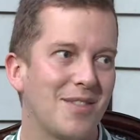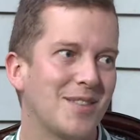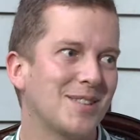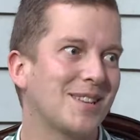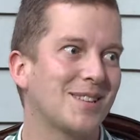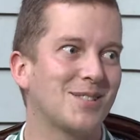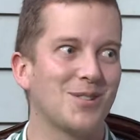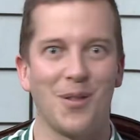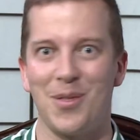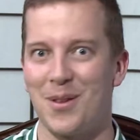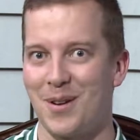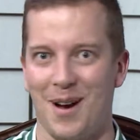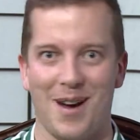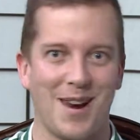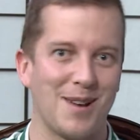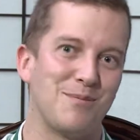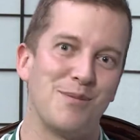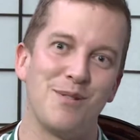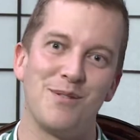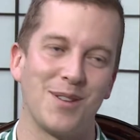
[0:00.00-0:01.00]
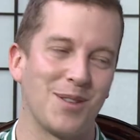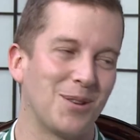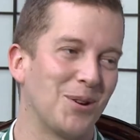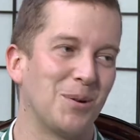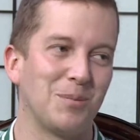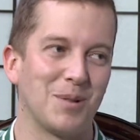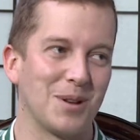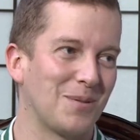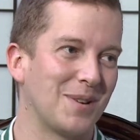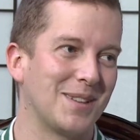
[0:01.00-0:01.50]
this is not the kind of movie that
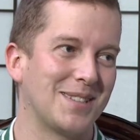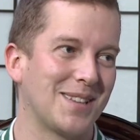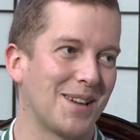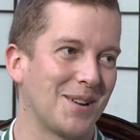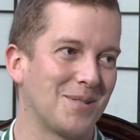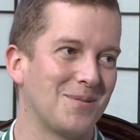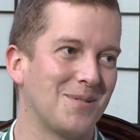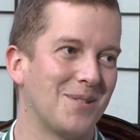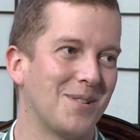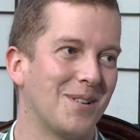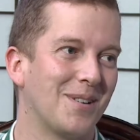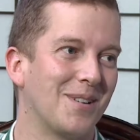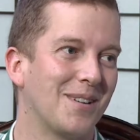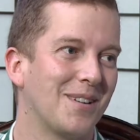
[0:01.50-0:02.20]
normally wins that award.